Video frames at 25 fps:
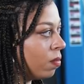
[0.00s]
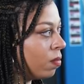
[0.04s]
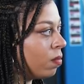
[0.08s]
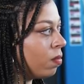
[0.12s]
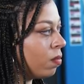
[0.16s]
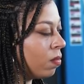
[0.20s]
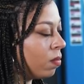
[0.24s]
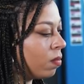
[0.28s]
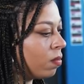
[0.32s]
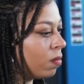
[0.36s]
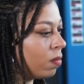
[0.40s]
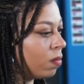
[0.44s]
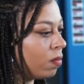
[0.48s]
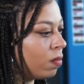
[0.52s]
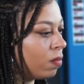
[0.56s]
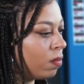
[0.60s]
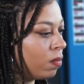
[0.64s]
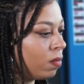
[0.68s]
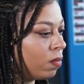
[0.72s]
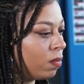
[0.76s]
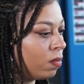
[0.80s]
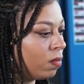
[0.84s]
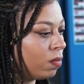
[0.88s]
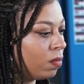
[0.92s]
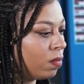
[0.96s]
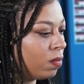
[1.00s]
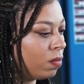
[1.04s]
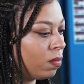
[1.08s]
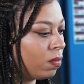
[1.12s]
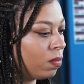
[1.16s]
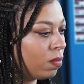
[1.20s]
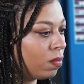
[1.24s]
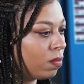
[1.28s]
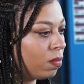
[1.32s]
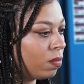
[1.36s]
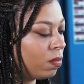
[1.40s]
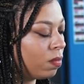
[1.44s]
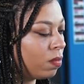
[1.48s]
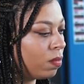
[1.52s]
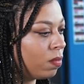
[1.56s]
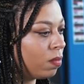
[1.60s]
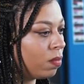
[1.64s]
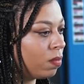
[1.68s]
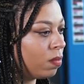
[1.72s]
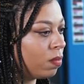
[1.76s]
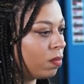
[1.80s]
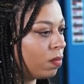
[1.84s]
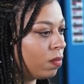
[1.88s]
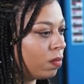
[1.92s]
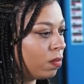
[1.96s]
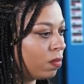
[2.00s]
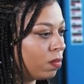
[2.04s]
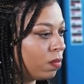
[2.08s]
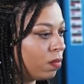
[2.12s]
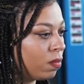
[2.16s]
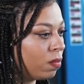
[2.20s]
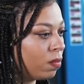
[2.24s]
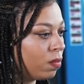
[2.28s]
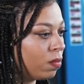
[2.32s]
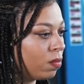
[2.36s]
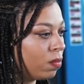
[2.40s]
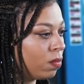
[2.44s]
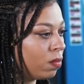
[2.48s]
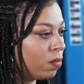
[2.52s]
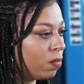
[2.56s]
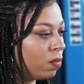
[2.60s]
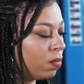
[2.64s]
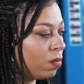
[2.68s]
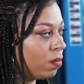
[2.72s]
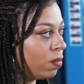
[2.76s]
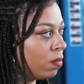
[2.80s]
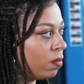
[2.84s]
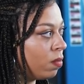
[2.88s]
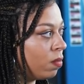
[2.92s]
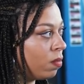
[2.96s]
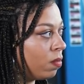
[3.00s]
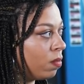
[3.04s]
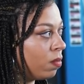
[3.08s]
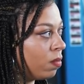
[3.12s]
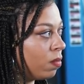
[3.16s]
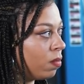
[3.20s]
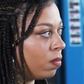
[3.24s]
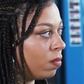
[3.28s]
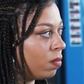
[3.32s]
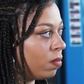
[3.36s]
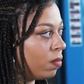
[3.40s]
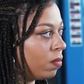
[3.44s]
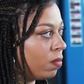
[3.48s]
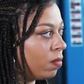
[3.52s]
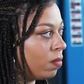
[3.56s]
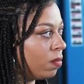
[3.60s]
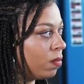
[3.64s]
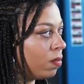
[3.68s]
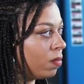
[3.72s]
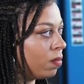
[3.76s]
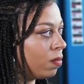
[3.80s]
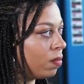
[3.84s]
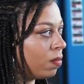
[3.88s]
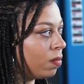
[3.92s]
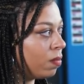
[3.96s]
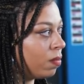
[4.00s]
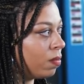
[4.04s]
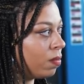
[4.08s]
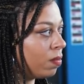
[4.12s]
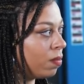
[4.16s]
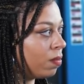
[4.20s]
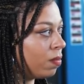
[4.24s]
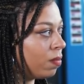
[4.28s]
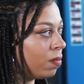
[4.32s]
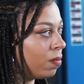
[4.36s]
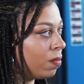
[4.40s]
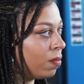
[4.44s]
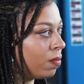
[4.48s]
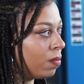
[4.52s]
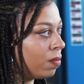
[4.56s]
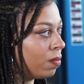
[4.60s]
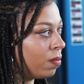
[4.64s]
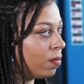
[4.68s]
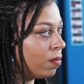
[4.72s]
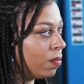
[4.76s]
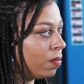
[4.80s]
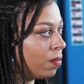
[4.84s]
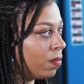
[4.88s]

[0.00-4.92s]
[no speech]